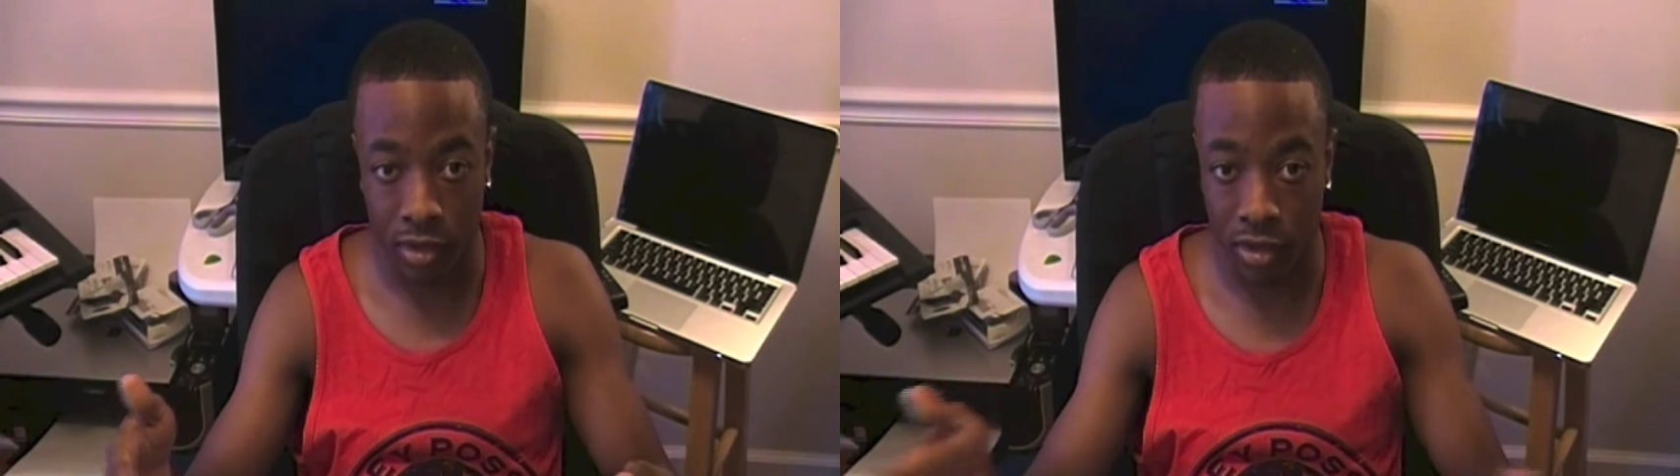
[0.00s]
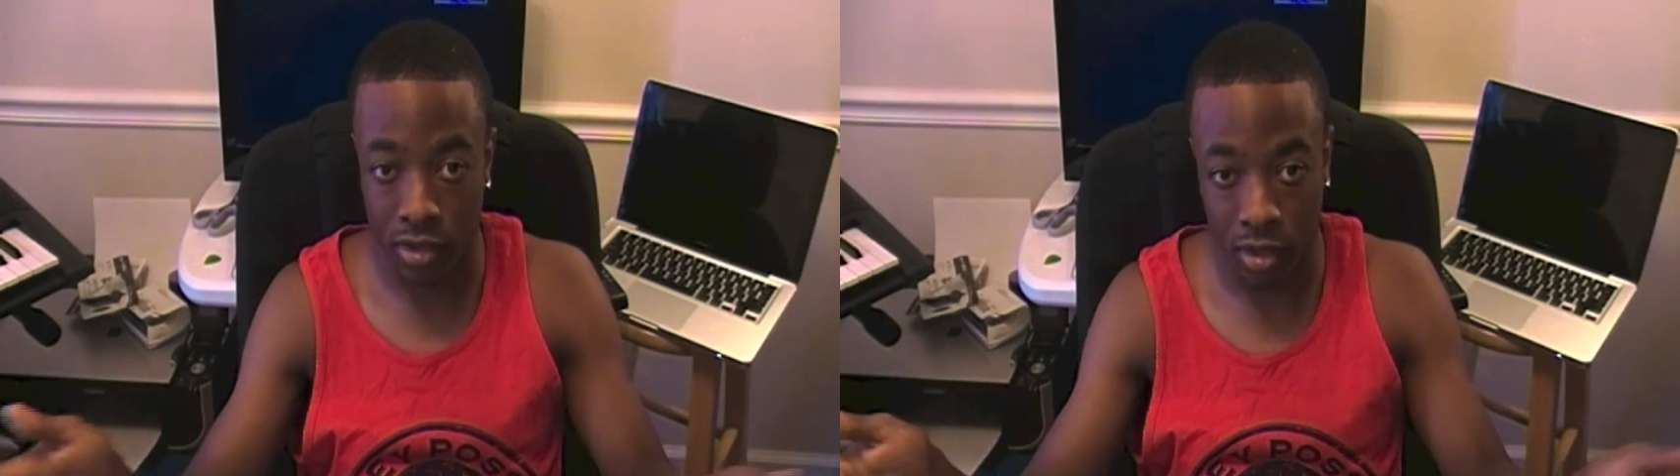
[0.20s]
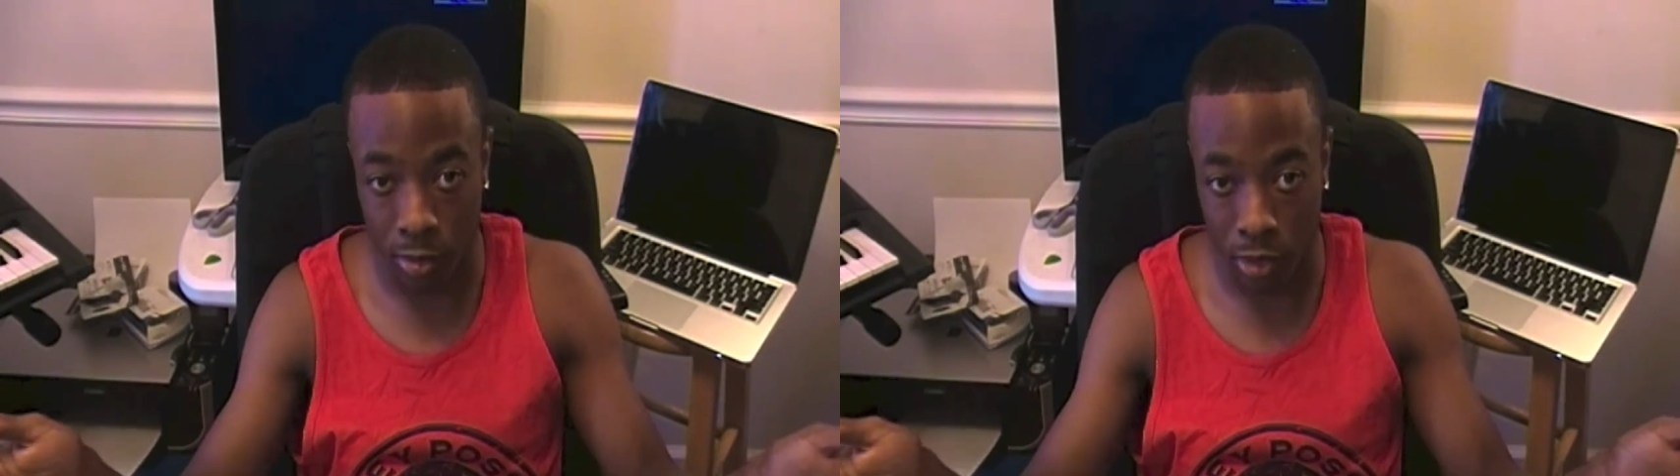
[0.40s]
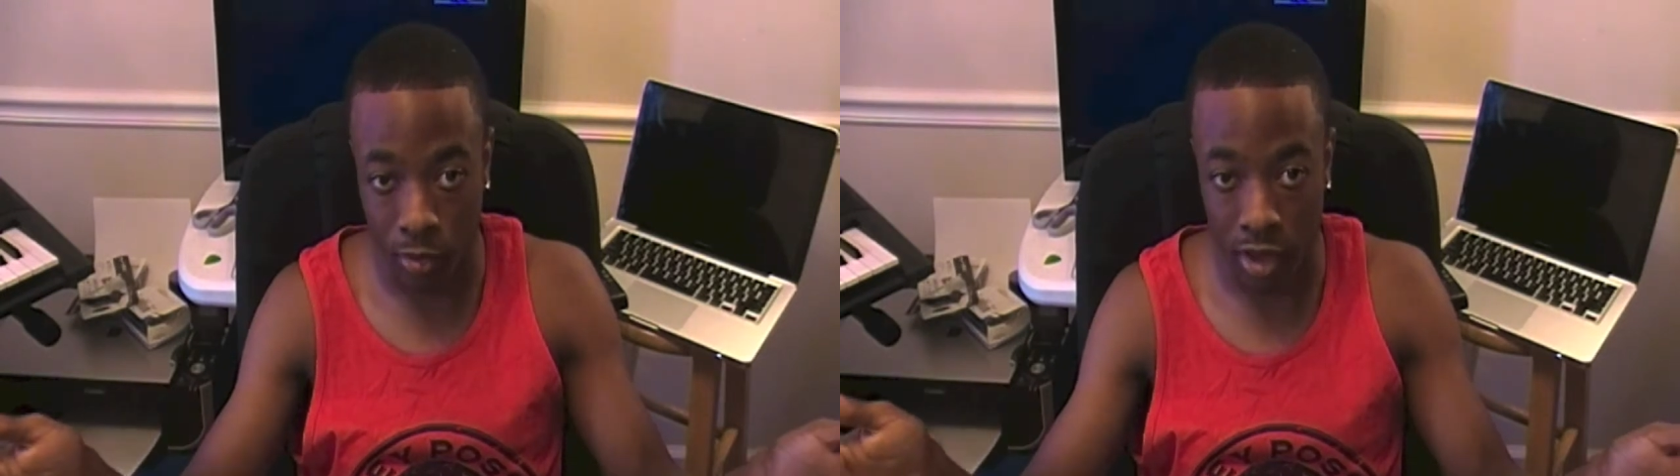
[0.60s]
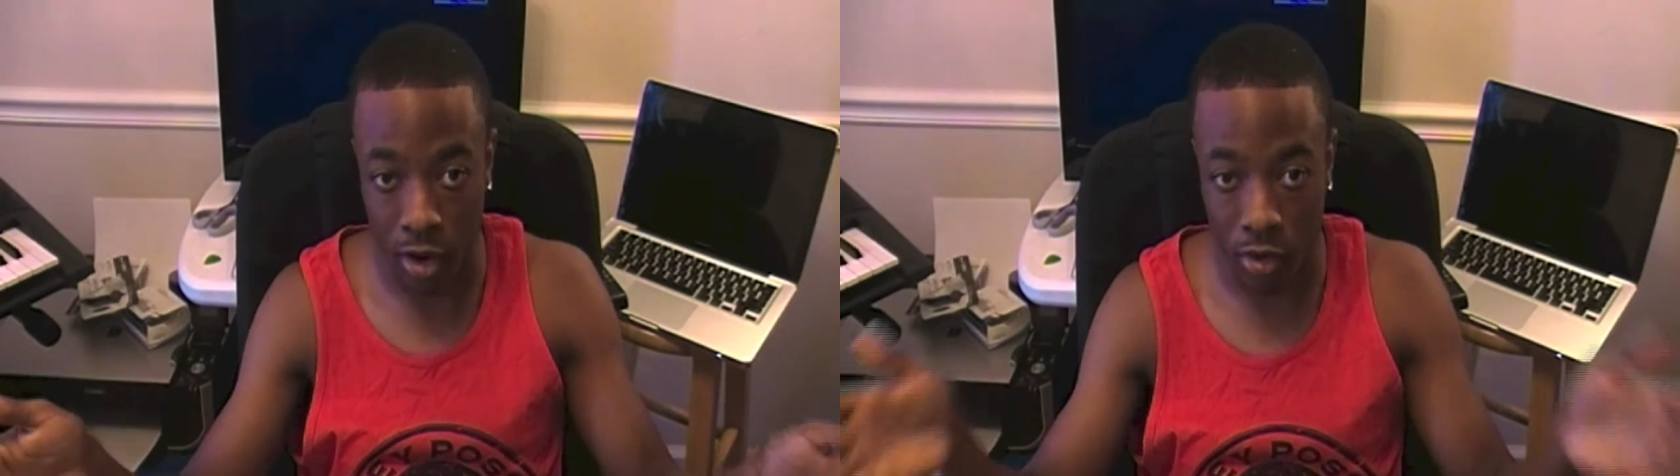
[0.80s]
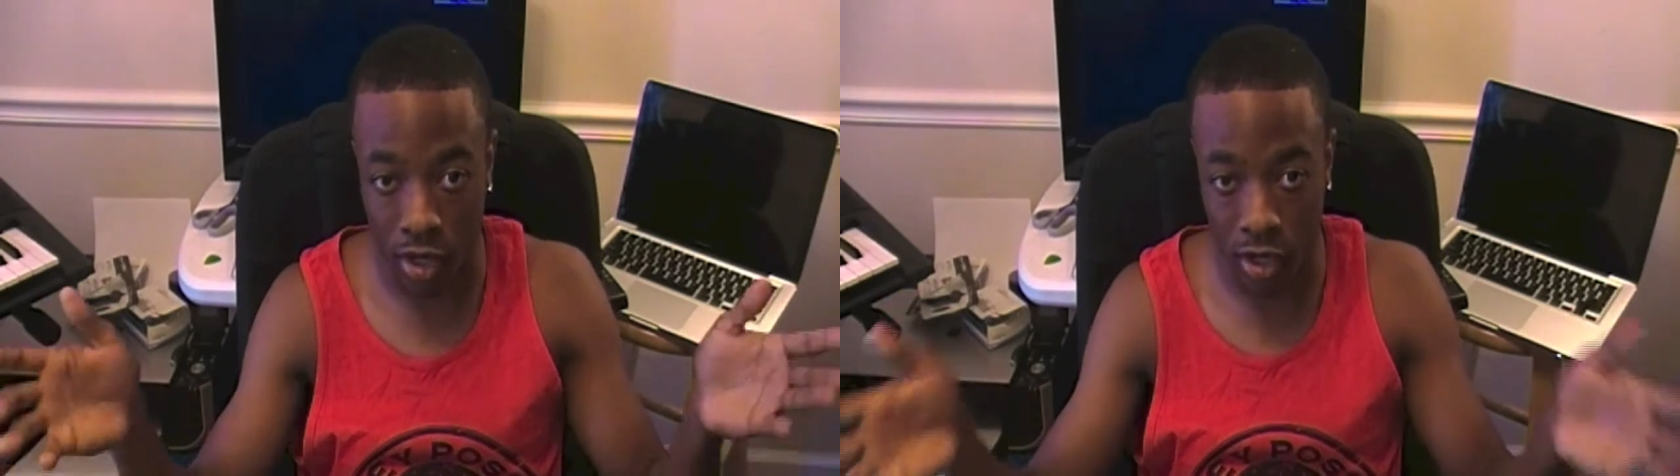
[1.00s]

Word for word: this summer without